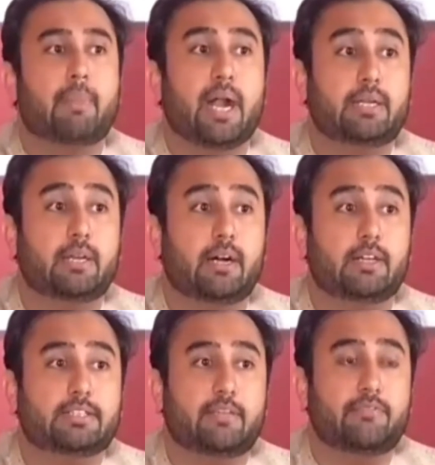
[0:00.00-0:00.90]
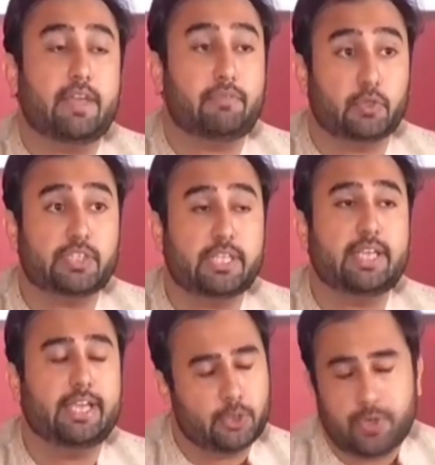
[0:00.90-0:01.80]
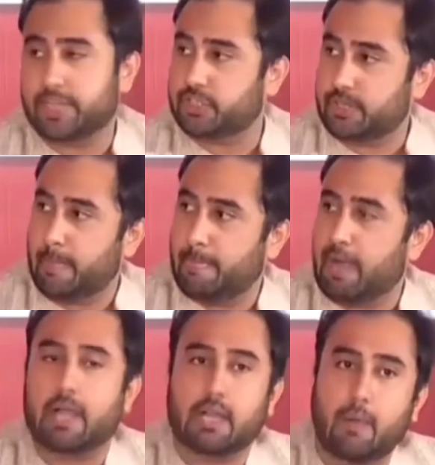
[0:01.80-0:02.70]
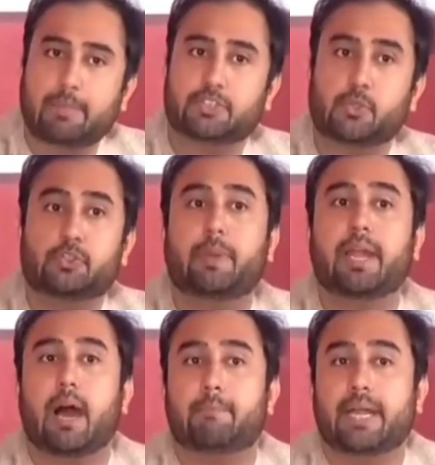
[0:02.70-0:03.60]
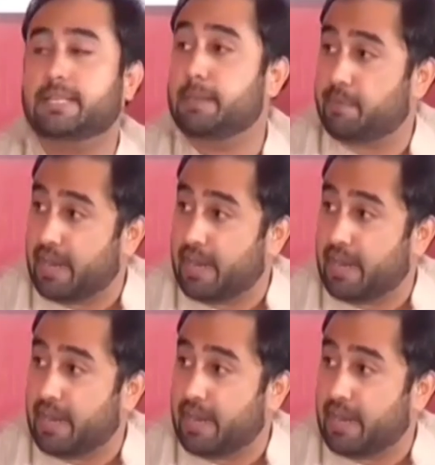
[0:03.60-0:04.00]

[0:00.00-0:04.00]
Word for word: But uh, if you see the education, our government schools are better than